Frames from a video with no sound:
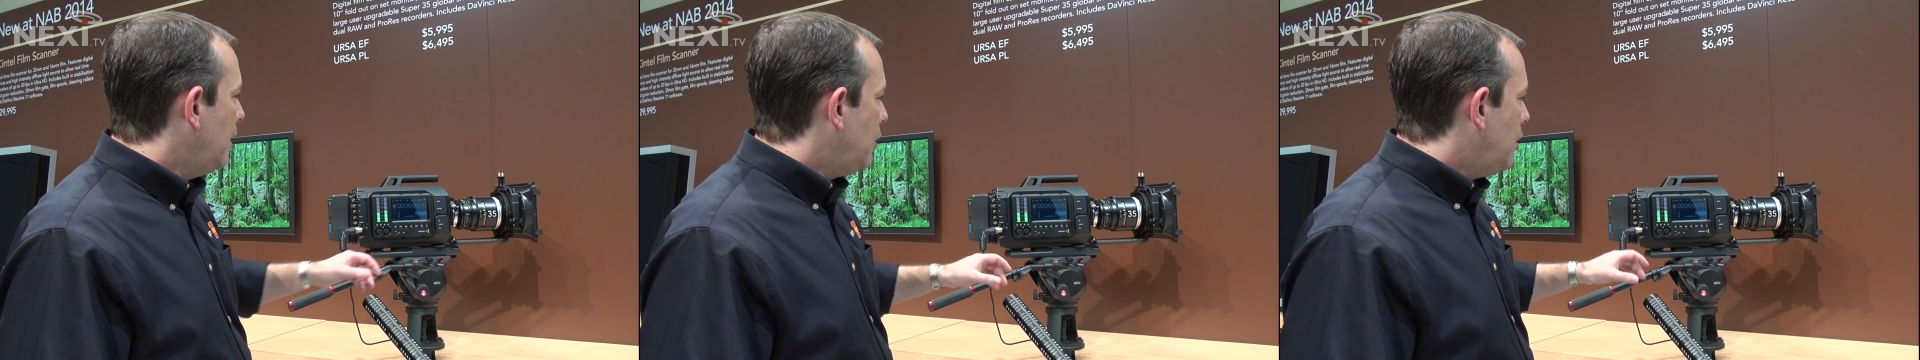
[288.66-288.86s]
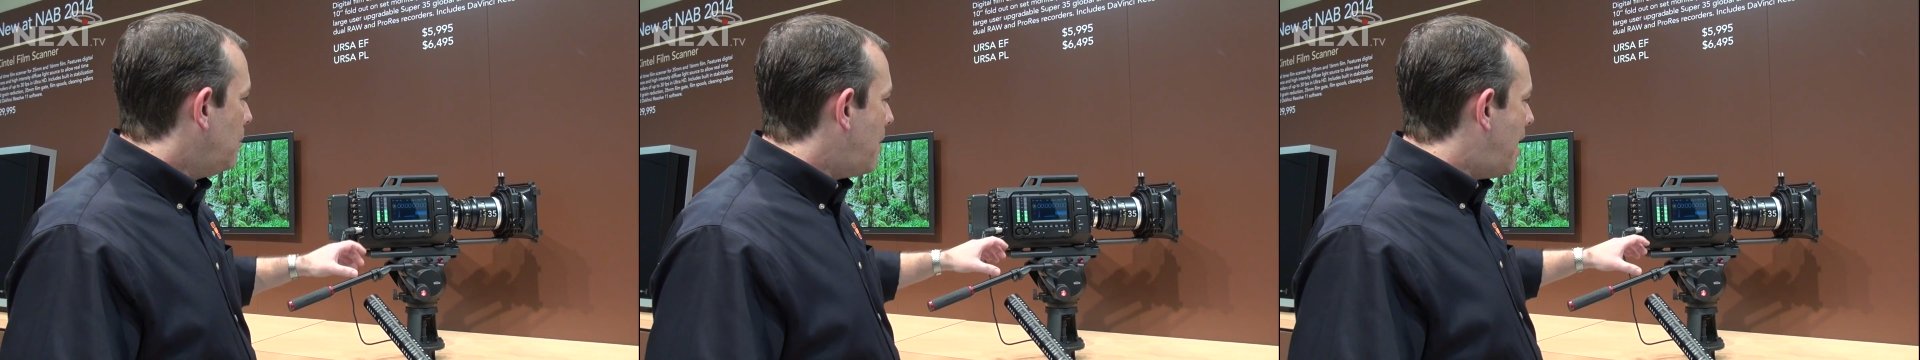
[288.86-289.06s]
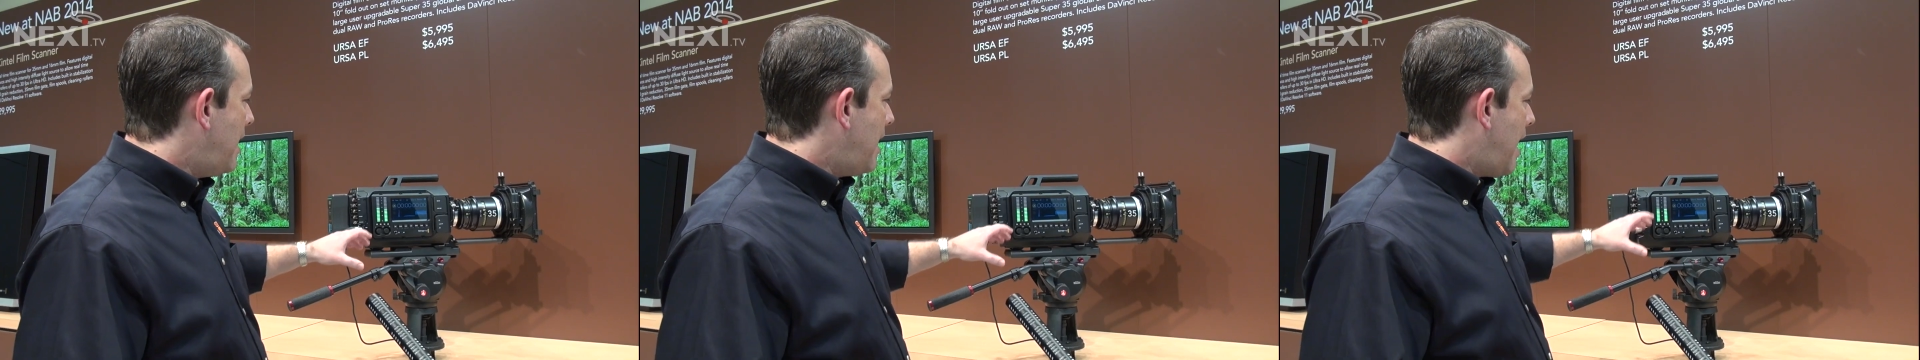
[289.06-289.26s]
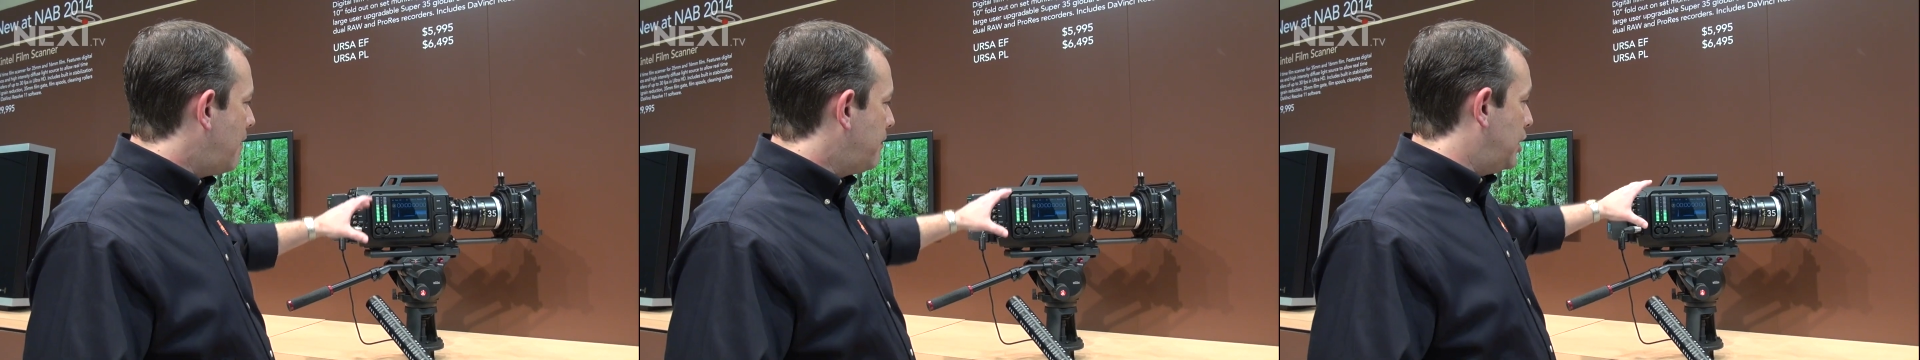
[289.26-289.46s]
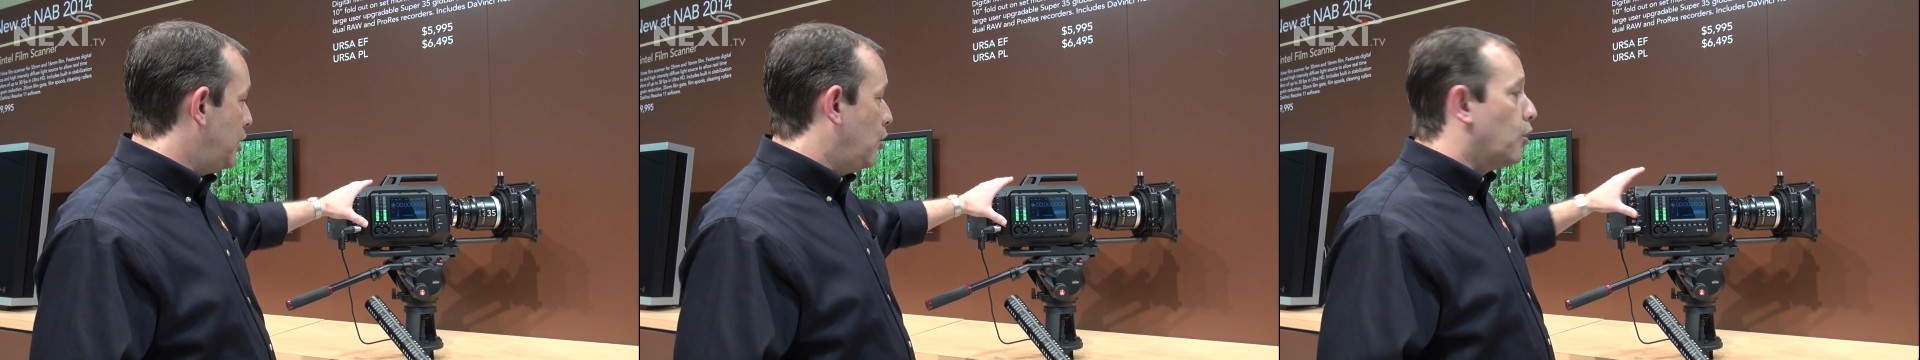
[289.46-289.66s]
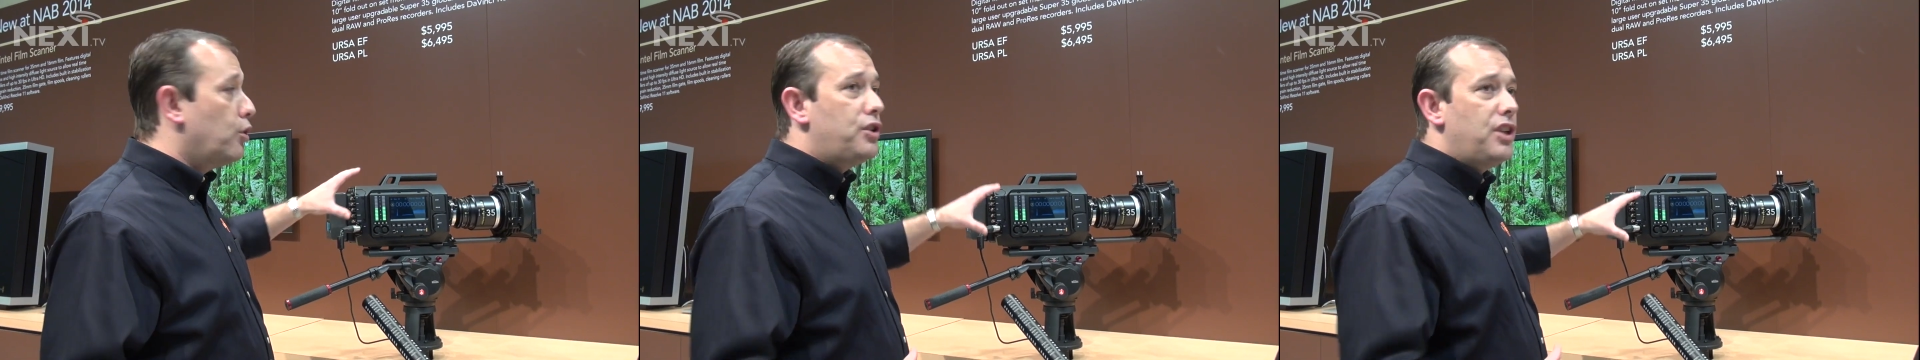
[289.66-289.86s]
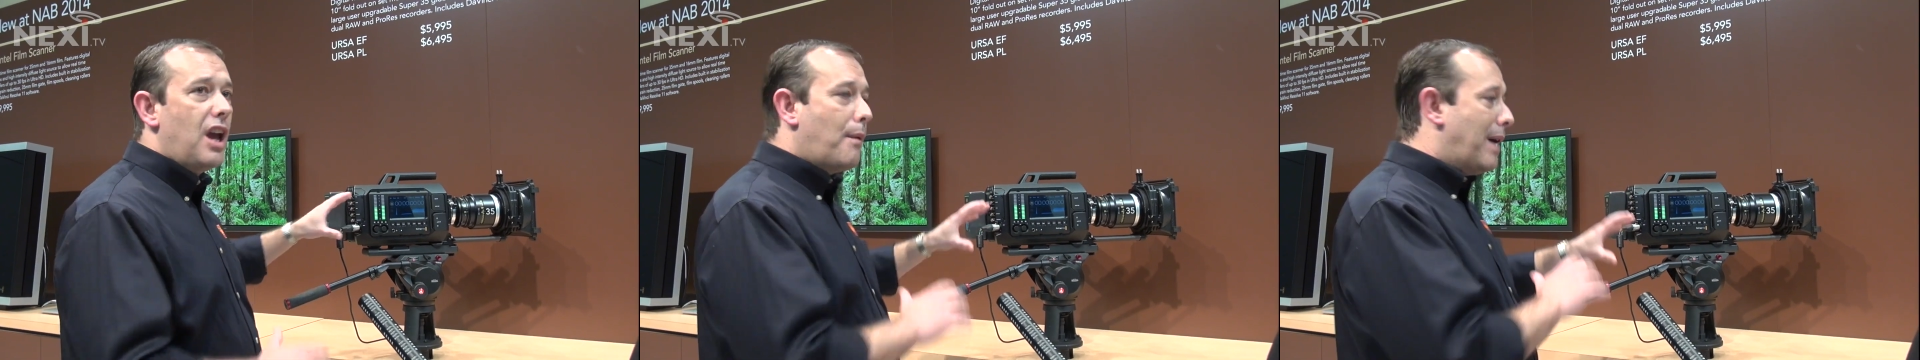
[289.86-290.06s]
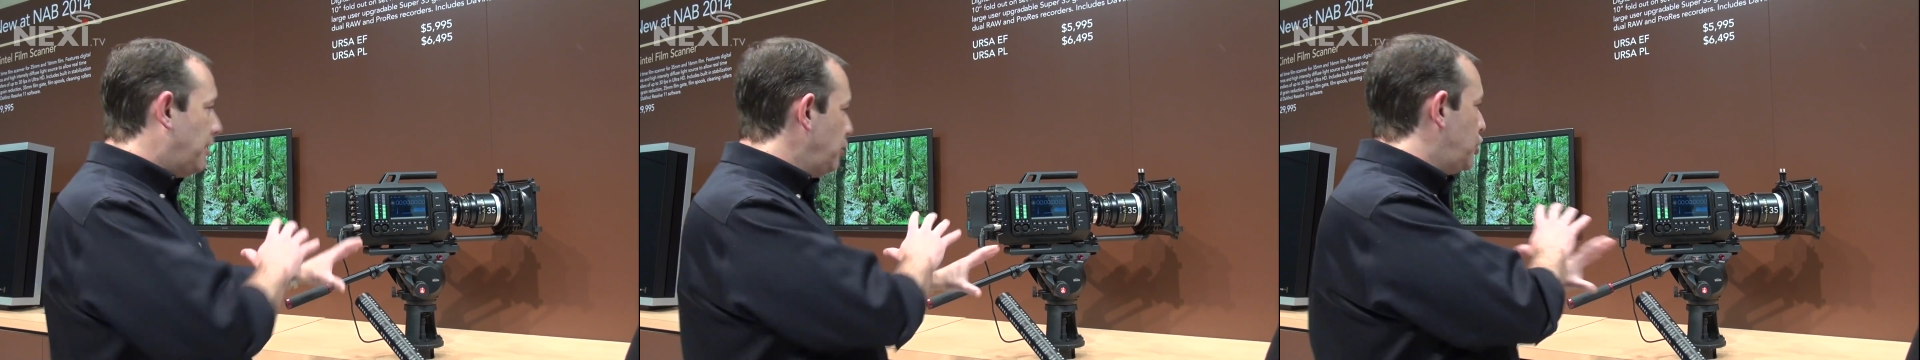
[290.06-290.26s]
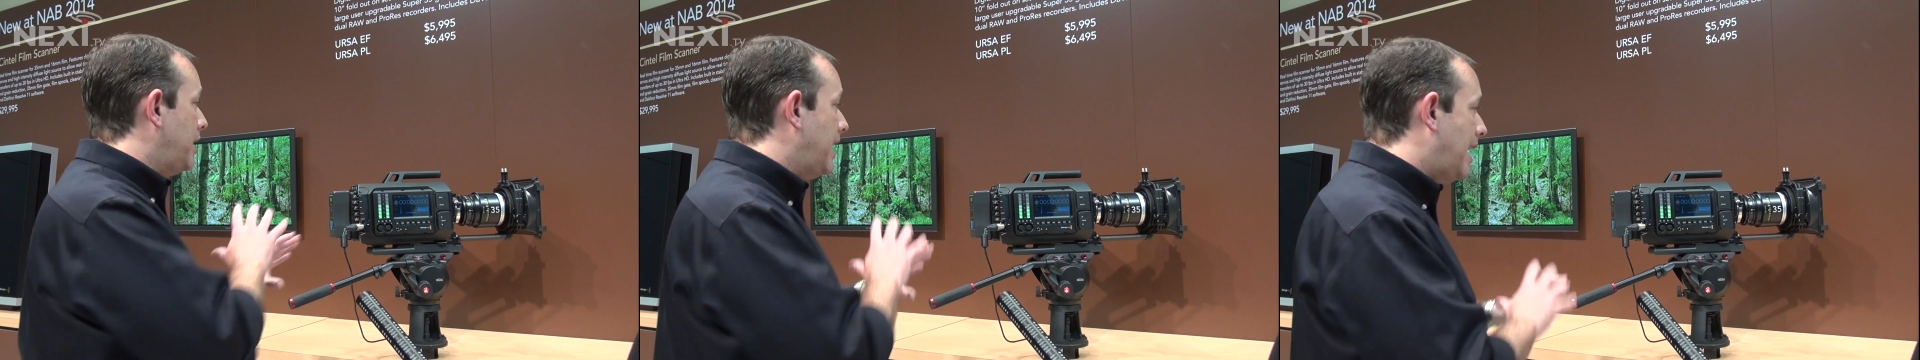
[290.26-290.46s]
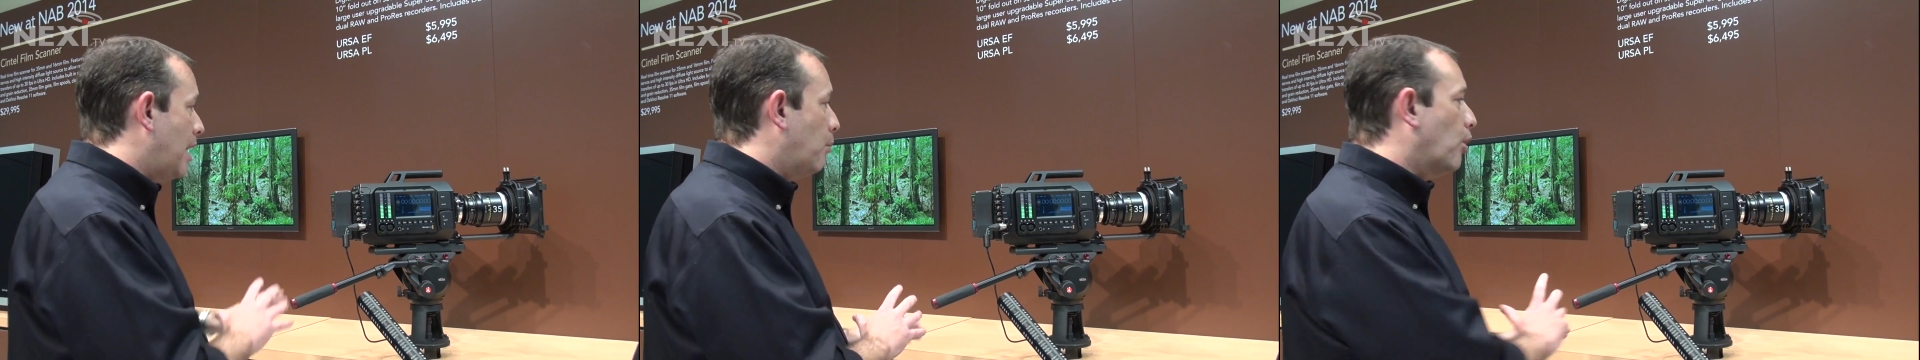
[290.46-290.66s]
you may have the audio
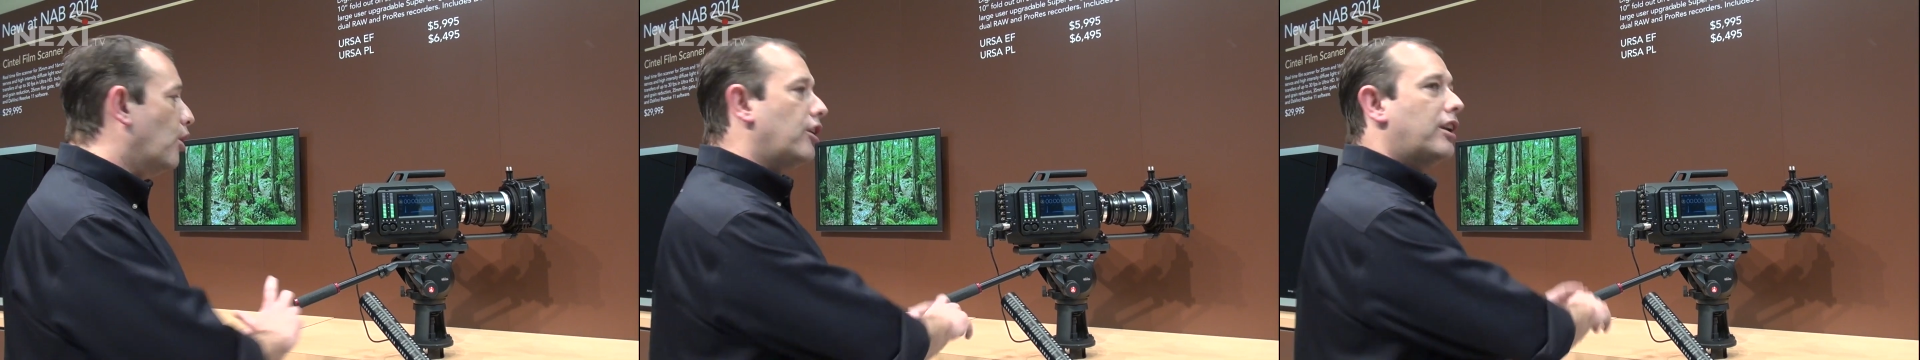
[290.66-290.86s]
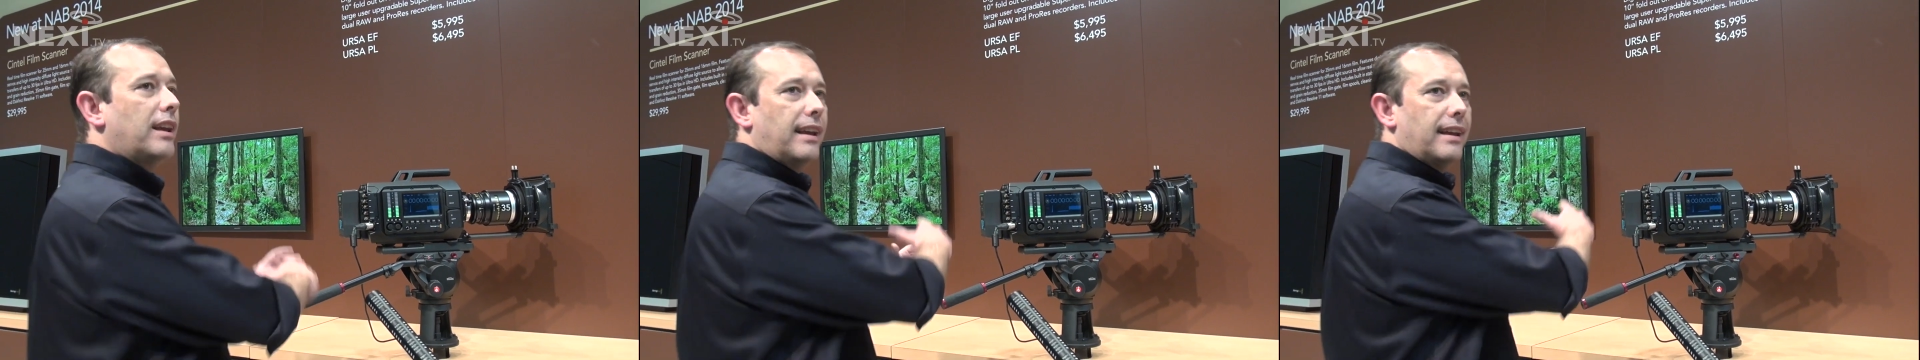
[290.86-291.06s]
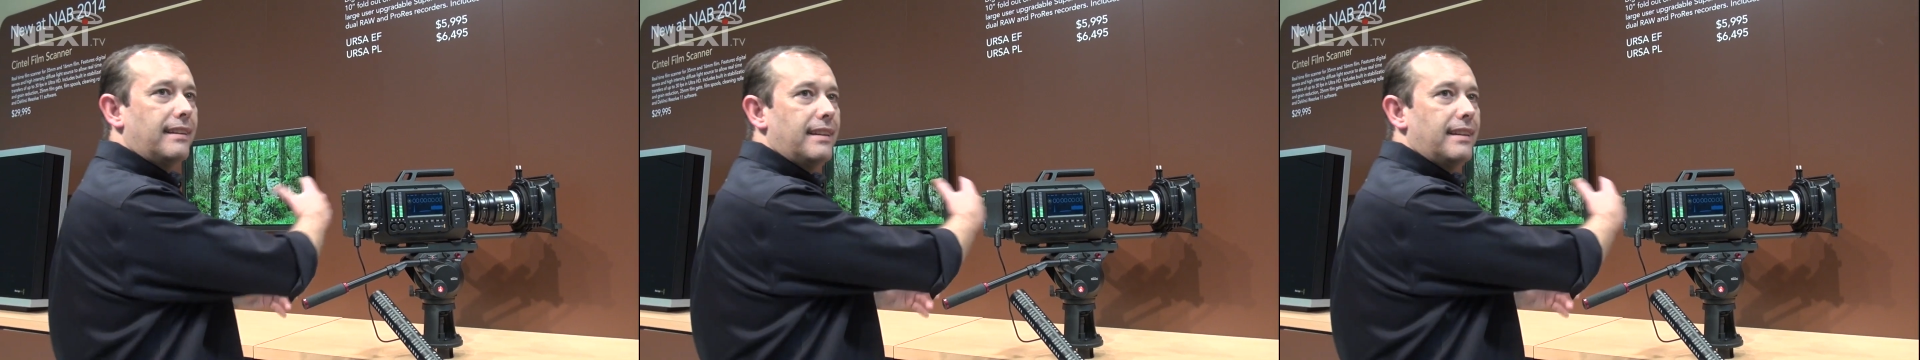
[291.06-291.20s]
engineer working